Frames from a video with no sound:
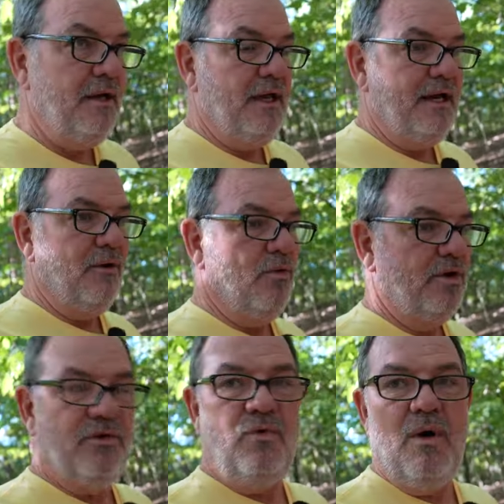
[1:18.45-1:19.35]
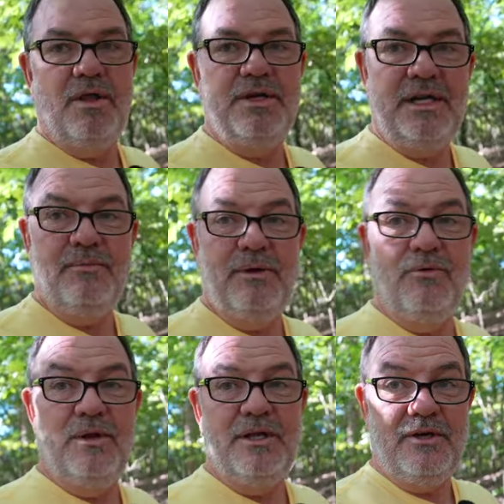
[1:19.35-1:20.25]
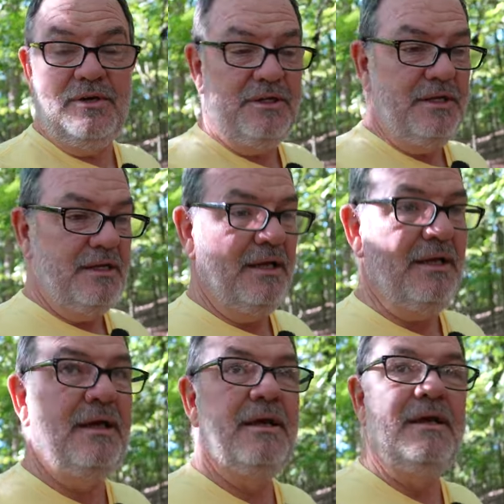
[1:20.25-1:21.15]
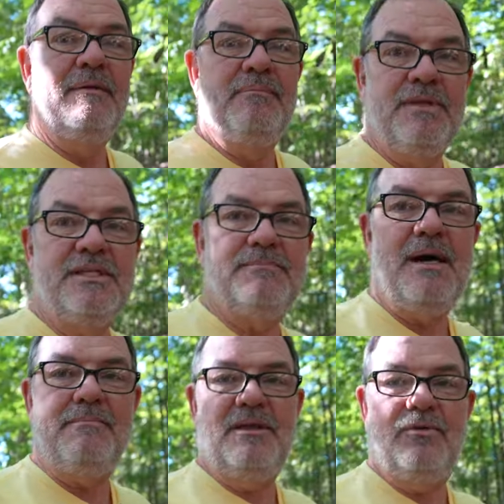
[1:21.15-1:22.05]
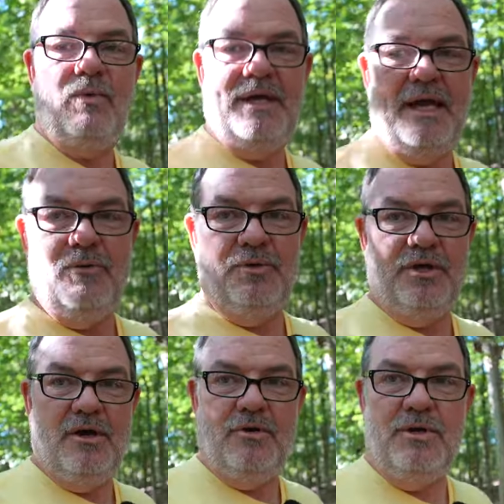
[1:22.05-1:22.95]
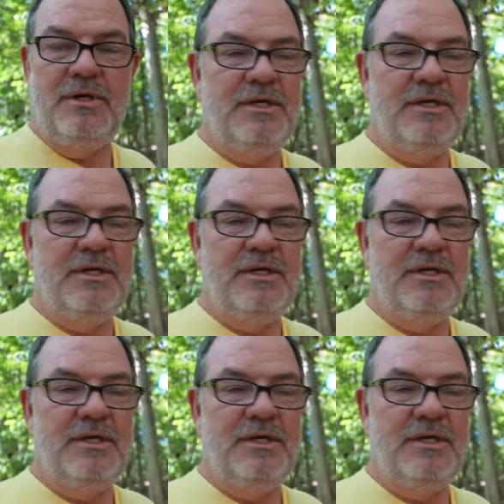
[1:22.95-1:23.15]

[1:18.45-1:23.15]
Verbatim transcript: and I wanted the quality to be really good, this might be the way I would go.